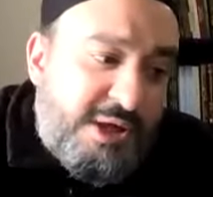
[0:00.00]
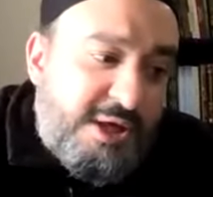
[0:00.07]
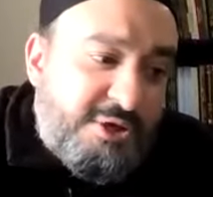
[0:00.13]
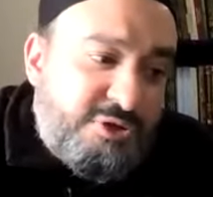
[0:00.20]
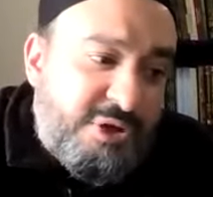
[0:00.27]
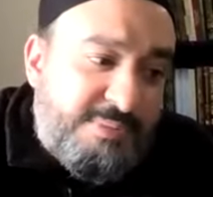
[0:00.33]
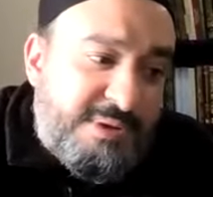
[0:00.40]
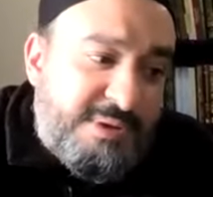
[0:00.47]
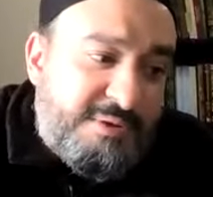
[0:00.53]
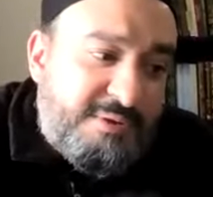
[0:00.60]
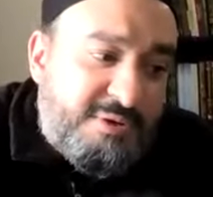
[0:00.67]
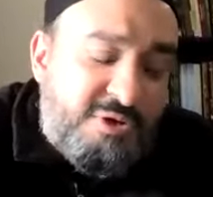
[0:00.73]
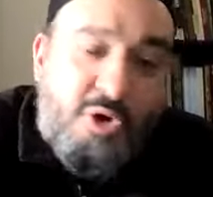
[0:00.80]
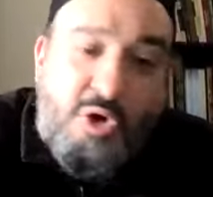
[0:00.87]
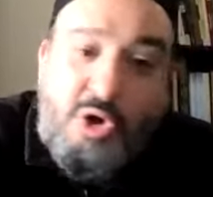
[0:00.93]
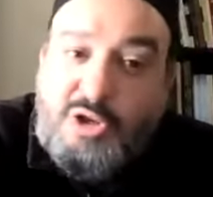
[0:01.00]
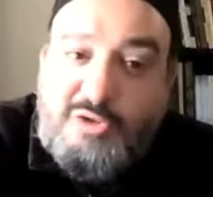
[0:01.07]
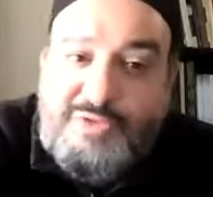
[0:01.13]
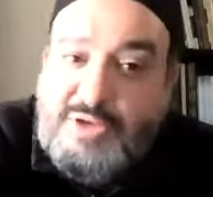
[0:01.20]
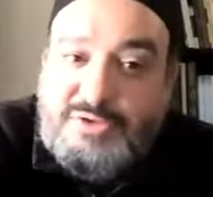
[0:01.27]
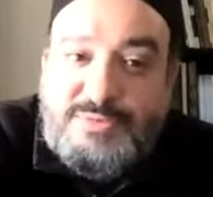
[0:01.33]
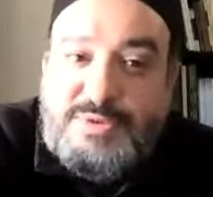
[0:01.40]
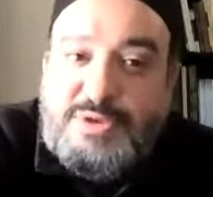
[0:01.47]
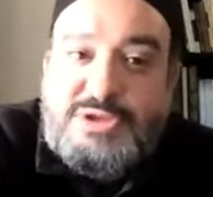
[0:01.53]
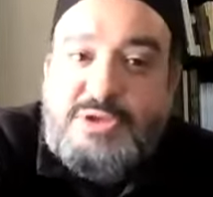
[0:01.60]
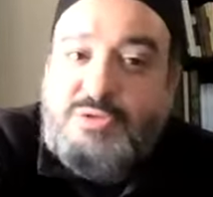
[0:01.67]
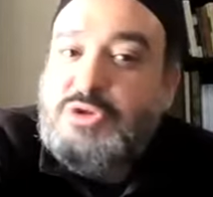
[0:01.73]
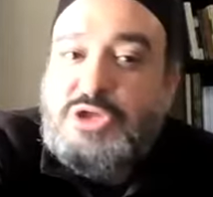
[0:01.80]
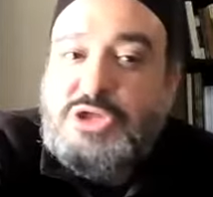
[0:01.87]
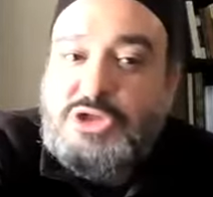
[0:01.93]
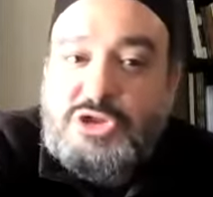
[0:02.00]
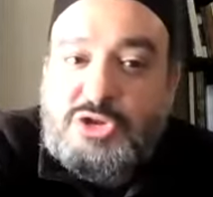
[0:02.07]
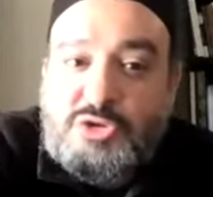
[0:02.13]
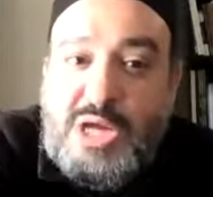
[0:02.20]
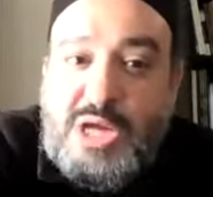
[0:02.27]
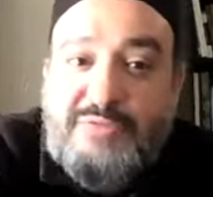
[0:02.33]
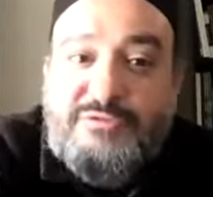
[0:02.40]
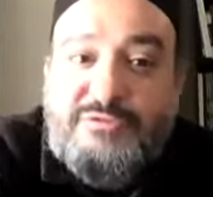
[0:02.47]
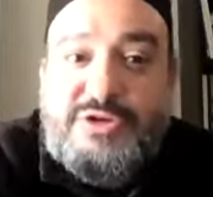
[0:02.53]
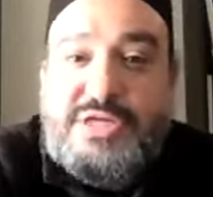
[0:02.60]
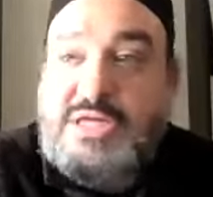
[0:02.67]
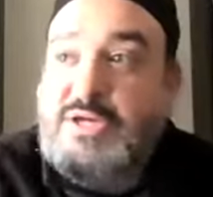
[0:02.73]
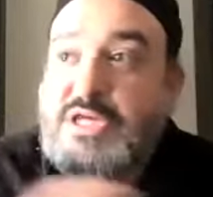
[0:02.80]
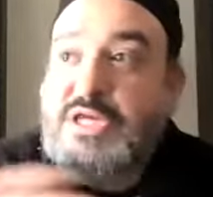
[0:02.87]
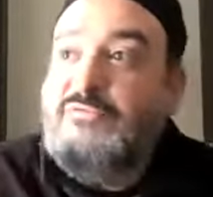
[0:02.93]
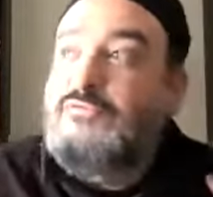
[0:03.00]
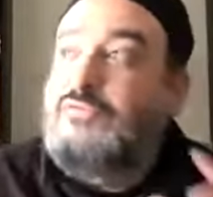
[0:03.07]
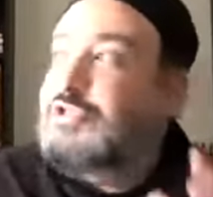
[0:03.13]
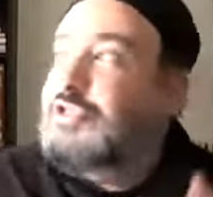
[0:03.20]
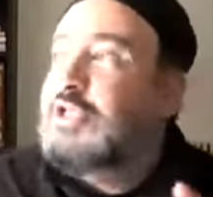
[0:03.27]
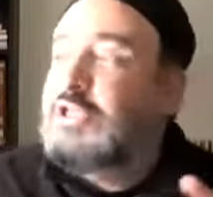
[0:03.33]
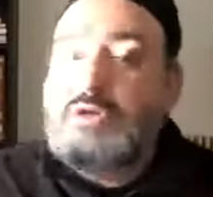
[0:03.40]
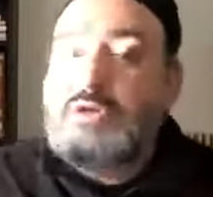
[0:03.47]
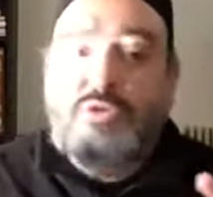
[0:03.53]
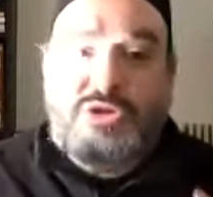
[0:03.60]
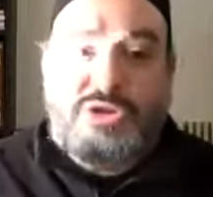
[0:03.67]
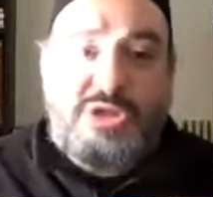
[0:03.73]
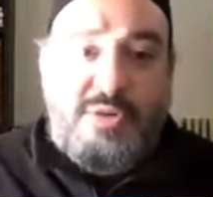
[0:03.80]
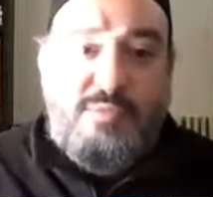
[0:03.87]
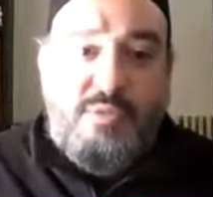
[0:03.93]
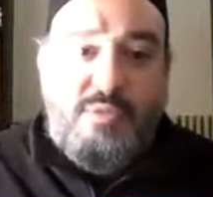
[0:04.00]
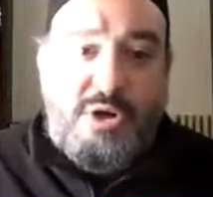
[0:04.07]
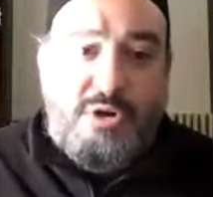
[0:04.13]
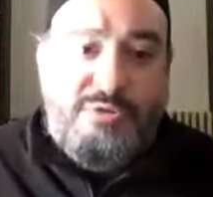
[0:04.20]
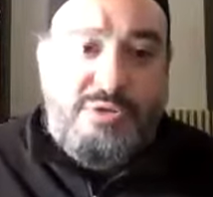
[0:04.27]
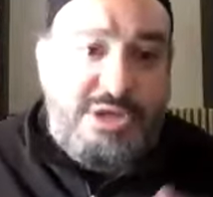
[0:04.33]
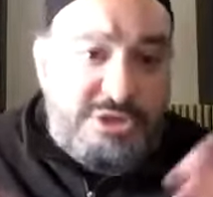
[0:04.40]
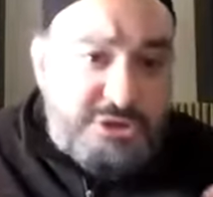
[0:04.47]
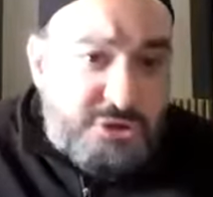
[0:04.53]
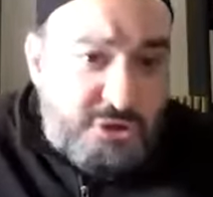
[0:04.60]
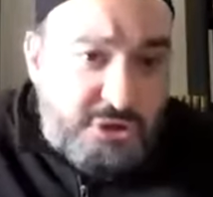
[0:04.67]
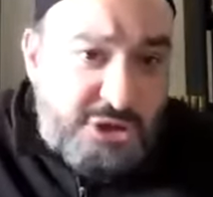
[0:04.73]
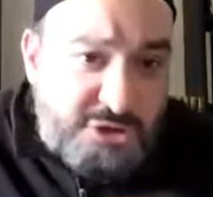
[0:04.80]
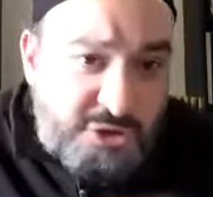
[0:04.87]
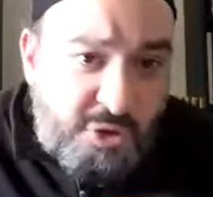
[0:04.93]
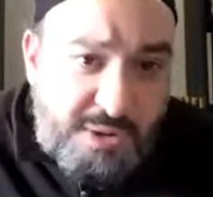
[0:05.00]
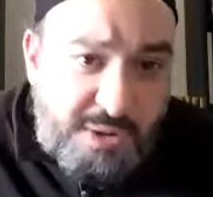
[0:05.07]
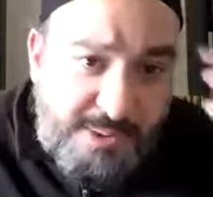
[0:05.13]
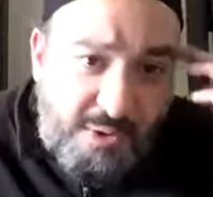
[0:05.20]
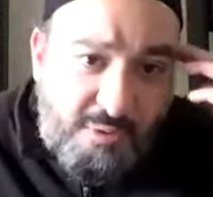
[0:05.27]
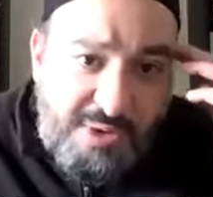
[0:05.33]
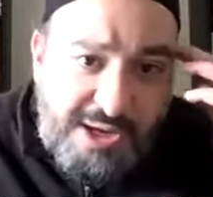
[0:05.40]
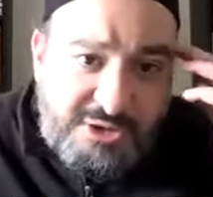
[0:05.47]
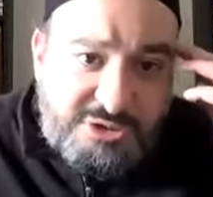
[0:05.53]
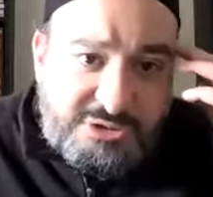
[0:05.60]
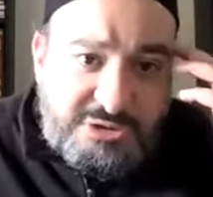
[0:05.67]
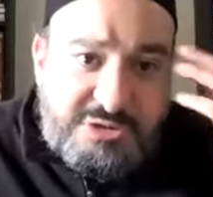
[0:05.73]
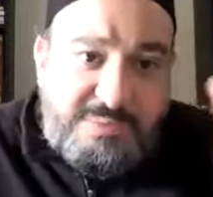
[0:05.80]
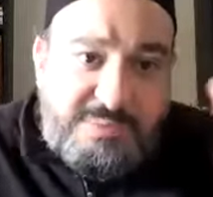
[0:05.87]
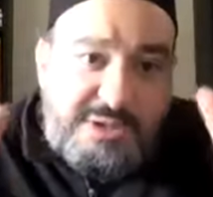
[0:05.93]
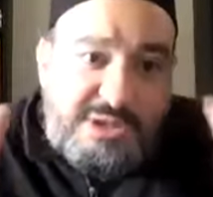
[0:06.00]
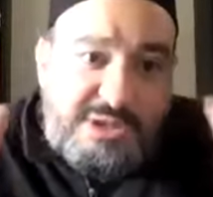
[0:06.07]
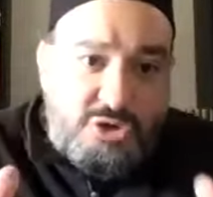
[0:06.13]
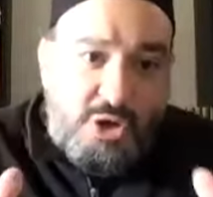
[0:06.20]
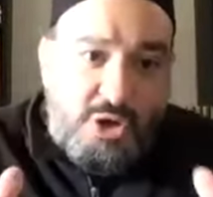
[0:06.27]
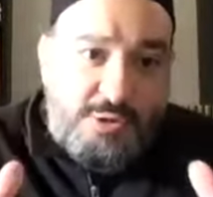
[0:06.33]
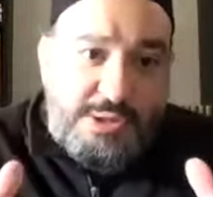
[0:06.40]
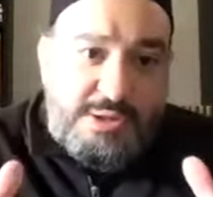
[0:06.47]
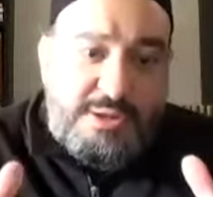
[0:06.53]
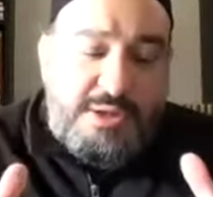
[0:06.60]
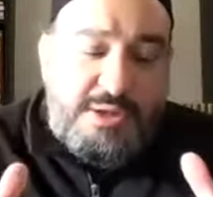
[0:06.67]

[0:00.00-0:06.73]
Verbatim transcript: So I mean, you know, all of that is because he, he just traveled and he, he physically was somewhere that he's he's known about rationally, but he saw it.